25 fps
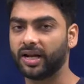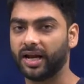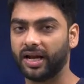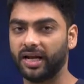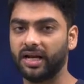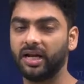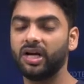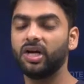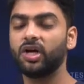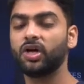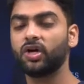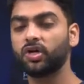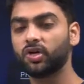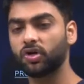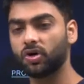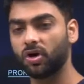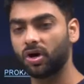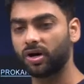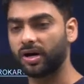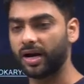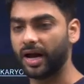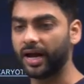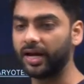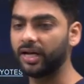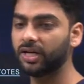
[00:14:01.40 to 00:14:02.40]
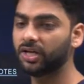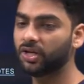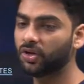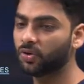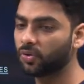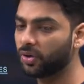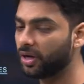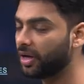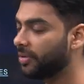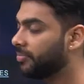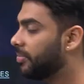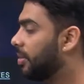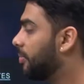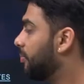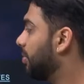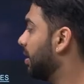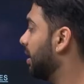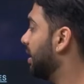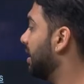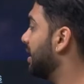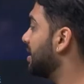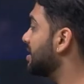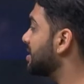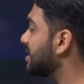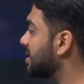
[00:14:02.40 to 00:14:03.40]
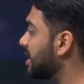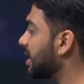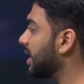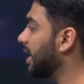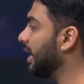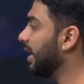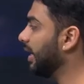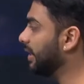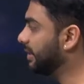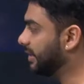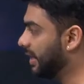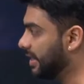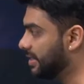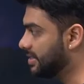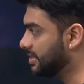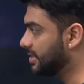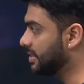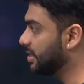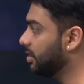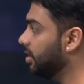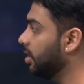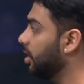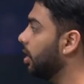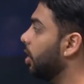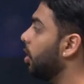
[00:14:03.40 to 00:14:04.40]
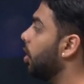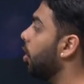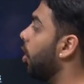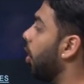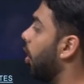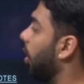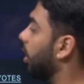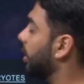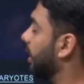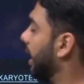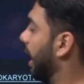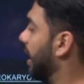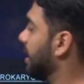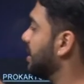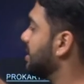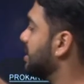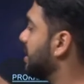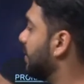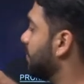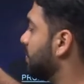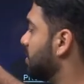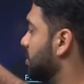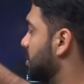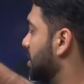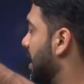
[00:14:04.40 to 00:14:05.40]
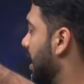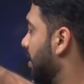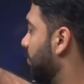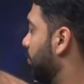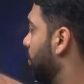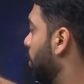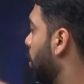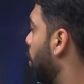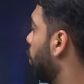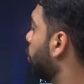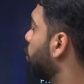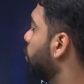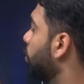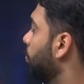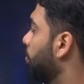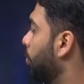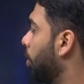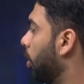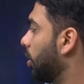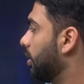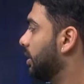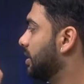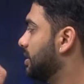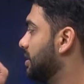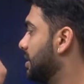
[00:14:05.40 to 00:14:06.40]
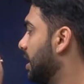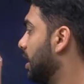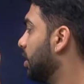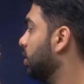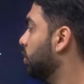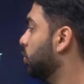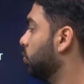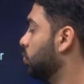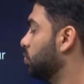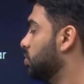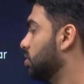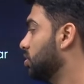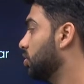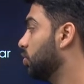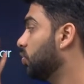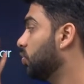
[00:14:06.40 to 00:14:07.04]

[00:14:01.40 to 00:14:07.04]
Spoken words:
right. You're right, nuclear membrane is the correct answer. Organisms that belong to Protista use